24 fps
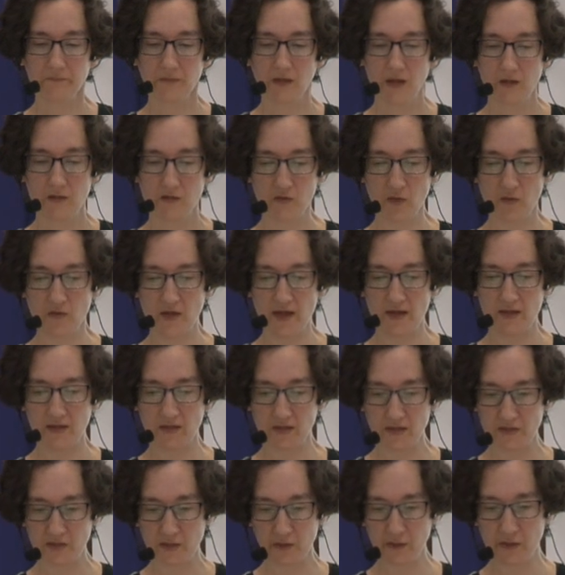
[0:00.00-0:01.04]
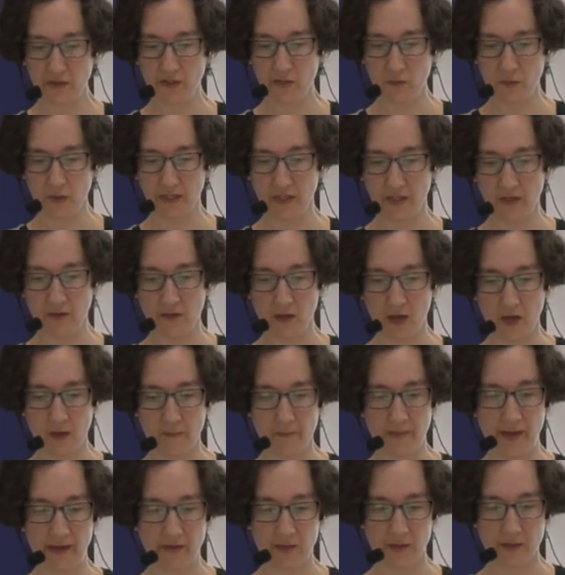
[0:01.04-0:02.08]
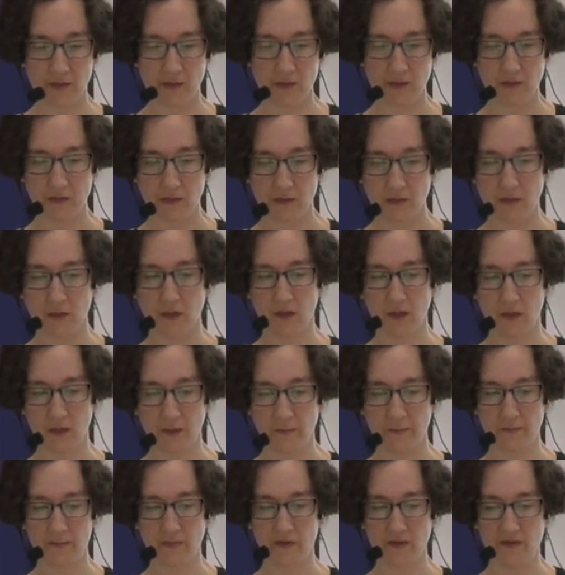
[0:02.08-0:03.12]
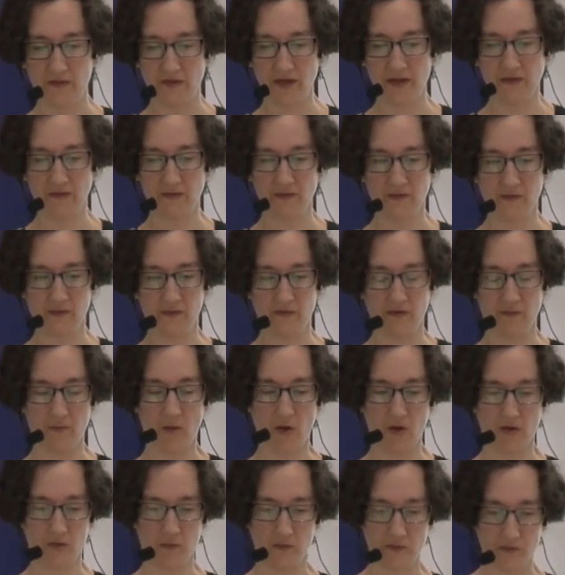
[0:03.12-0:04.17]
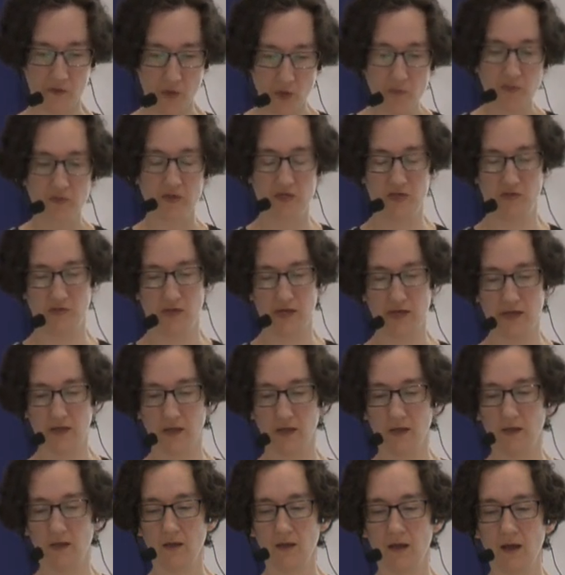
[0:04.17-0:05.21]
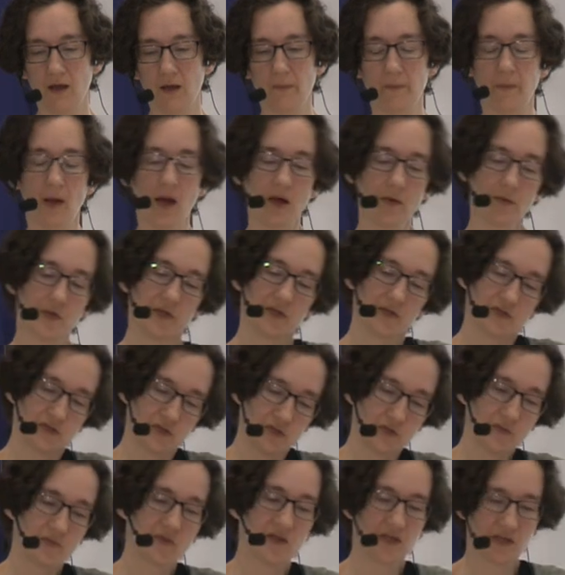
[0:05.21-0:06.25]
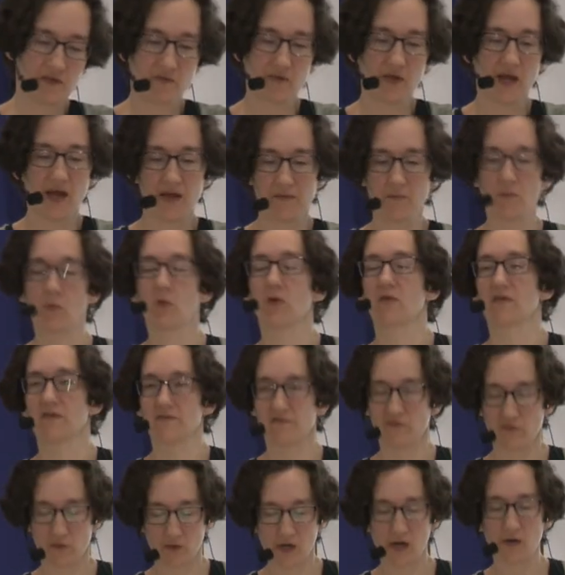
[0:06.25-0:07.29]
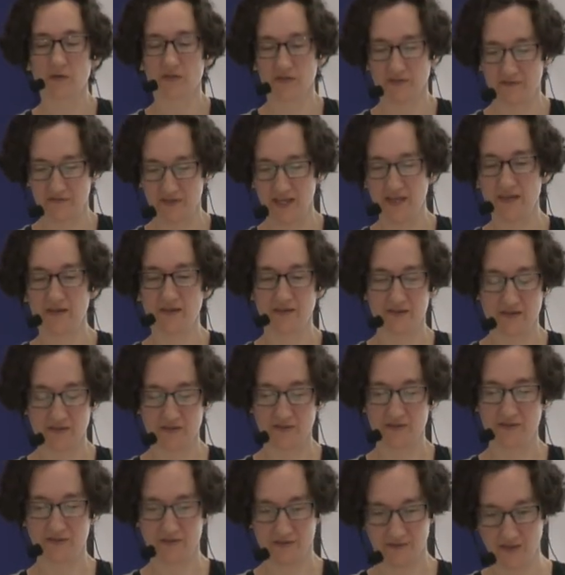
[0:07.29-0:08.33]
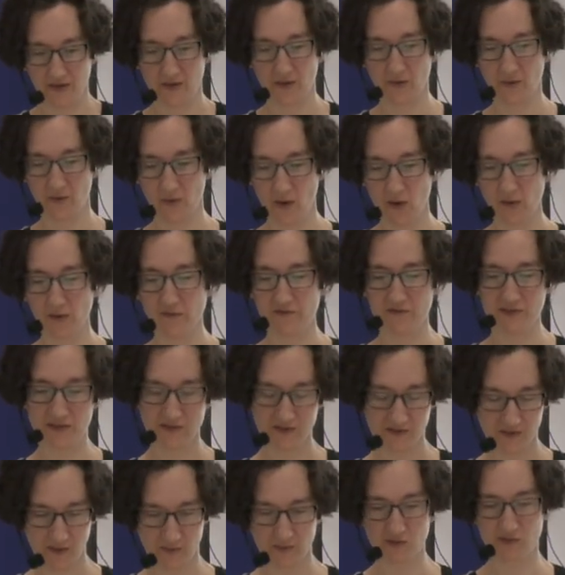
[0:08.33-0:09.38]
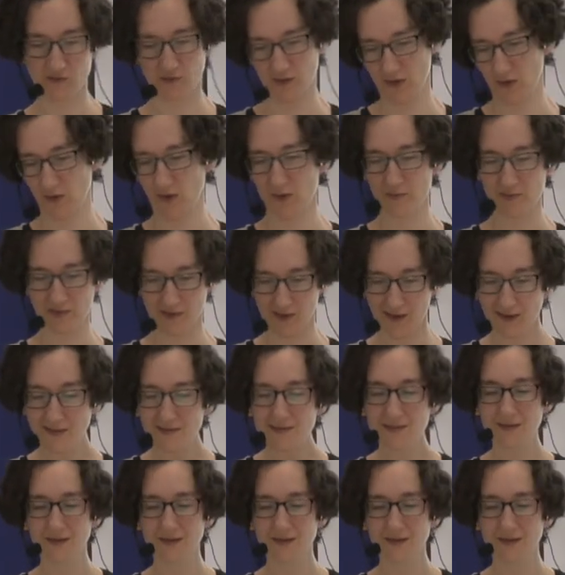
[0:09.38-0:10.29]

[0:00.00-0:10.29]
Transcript: So that is clearly working a lot better than the model with no pre-training. I would assume that if we had more than 4 hours of data, this, all of these numbers would go up a lot.